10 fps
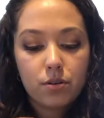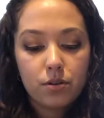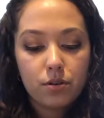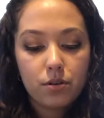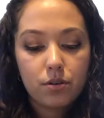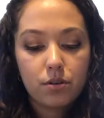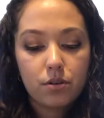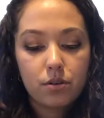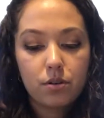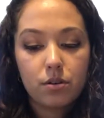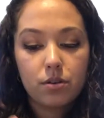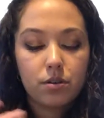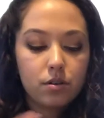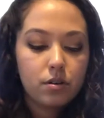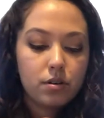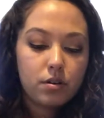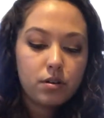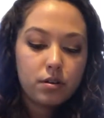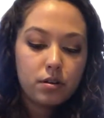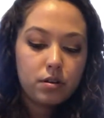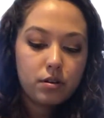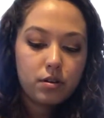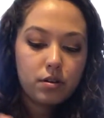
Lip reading: Nothing is said.